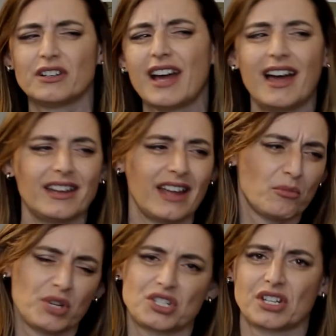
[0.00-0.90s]
they're not
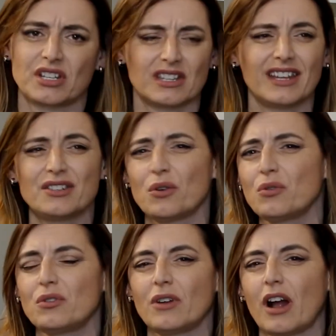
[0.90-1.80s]
ambitious and they
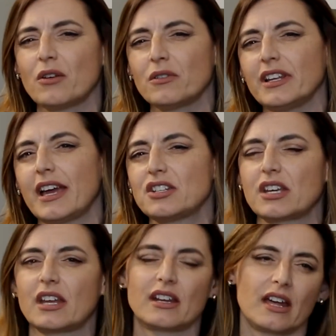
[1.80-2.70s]
aren't really
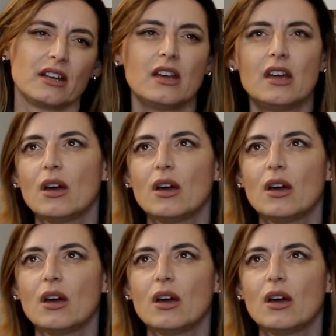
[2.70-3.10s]
educated on